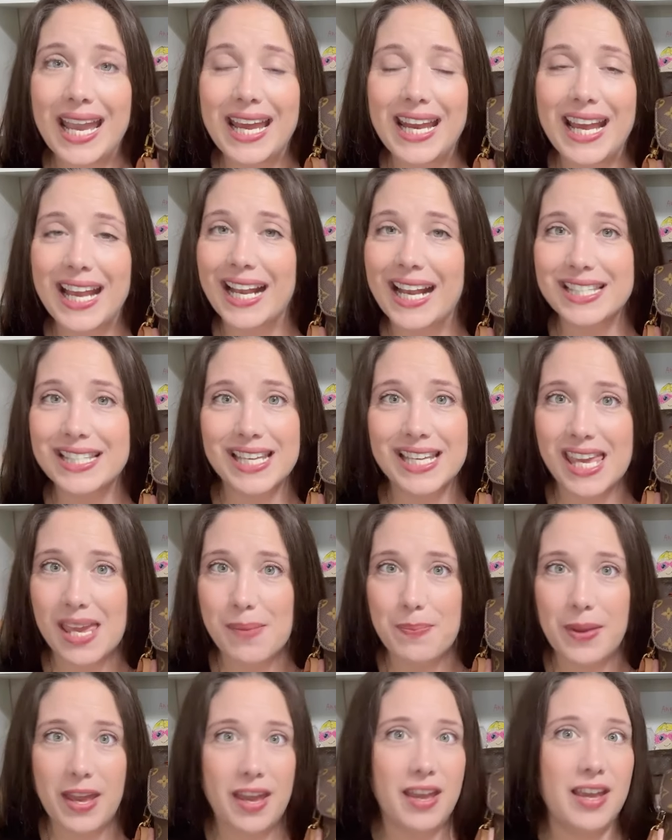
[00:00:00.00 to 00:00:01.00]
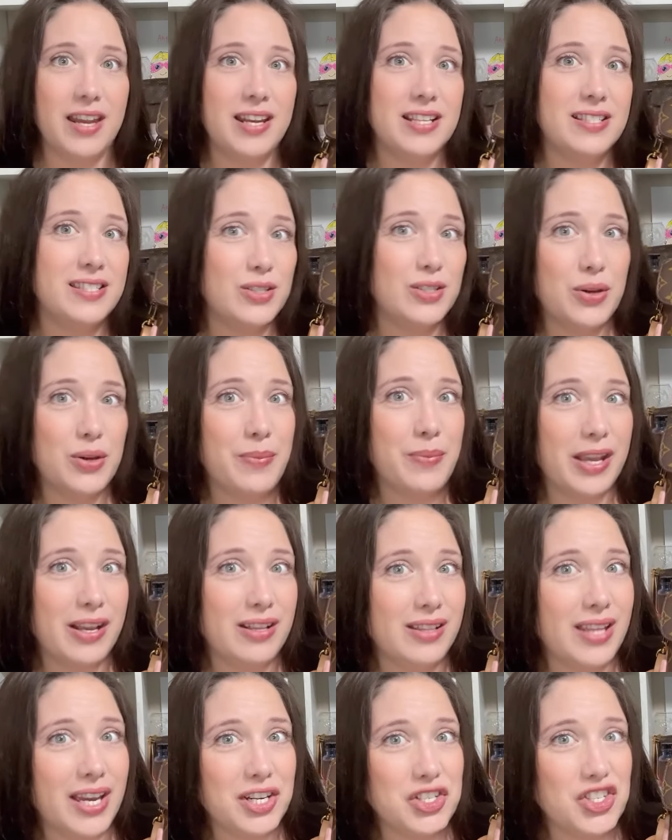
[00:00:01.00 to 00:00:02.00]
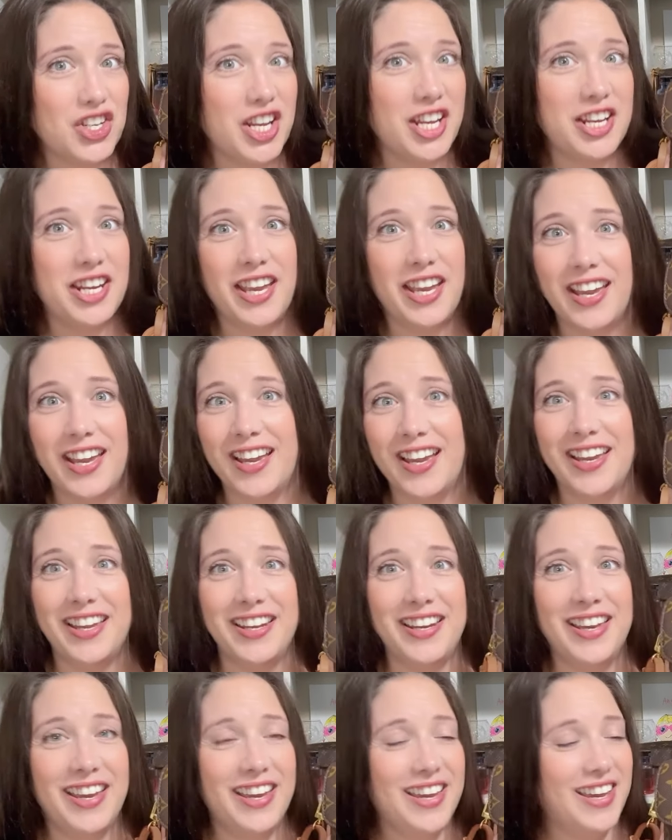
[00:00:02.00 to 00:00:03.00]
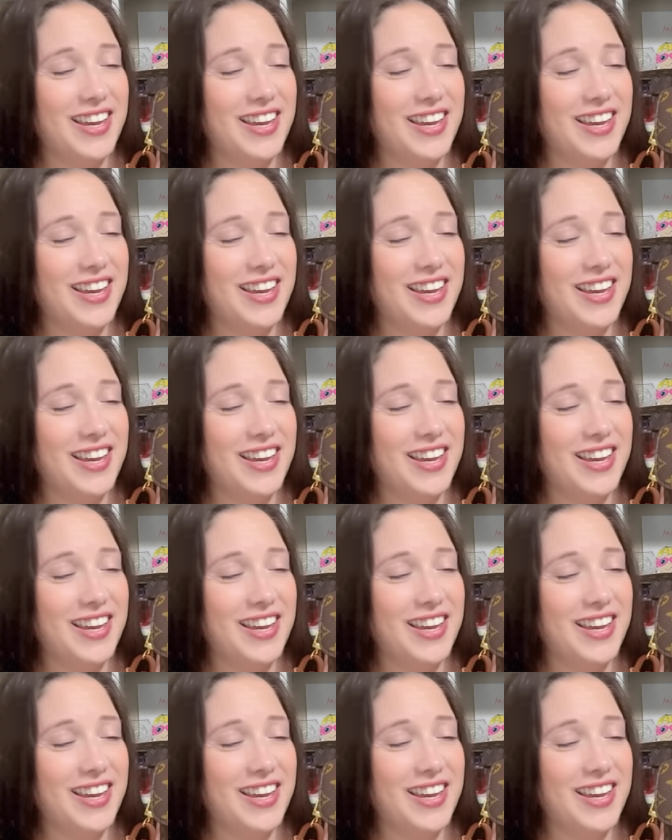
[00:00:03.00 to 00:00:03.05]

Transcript: and I got to keep it and it's still in my collection. And